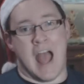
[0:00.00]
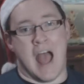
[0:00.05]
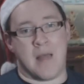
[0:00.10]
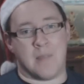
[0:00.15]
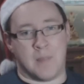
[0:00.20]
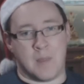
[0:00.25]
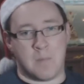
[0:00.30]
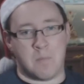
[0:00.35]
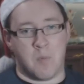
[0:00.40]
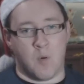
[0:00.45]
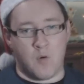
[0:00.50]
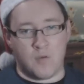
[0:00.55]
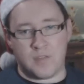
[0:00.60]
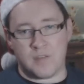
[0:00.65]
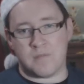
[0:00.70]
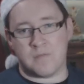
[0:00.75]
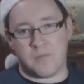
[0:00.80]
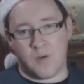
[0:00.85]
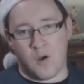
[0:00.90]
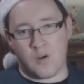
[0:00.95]
and they both
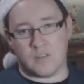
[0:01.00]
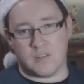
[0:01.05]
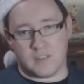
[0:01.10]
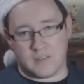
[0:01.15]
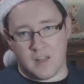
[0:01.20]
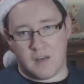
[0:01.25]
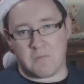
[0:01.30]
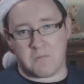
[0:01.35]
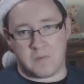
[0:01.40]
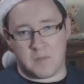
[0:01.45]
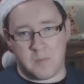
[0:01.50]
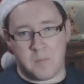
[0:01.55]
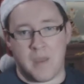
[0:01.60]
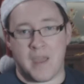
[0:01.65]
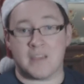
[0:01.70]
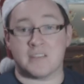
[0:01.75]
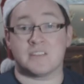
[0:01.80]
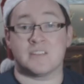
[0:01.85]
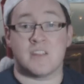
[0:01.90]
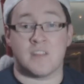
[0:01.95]
have fallen in love with the
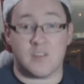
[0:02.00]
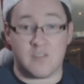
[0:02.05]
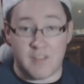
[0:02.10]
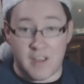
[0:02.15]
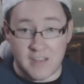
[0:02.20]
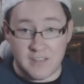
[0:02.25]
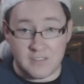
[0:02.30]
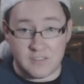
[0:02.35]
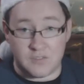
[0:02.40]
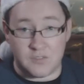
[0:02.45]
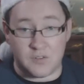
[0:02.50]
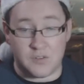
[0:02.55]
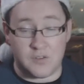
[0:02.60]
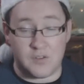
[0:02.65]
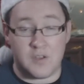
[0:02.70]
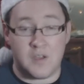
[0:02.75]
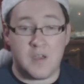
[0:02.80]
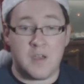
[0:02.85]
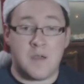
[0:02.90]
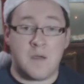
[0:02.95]
person that they're writing to,